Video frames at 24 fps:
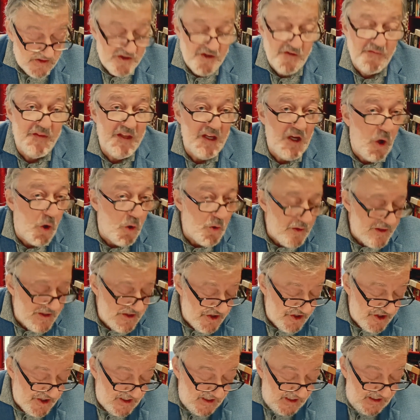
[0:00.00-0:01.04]
of the
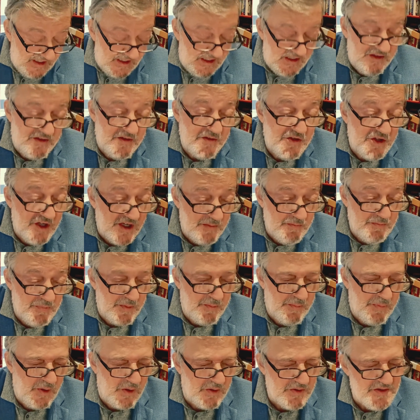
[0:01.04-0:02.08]
orange-keyed chamber
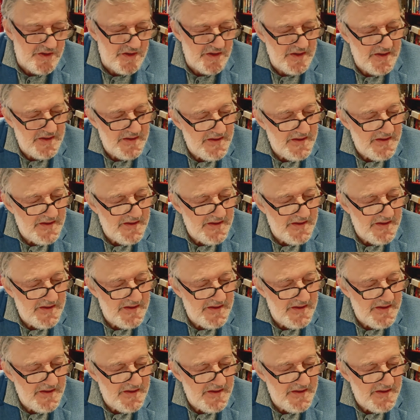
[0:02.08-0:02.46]
pot.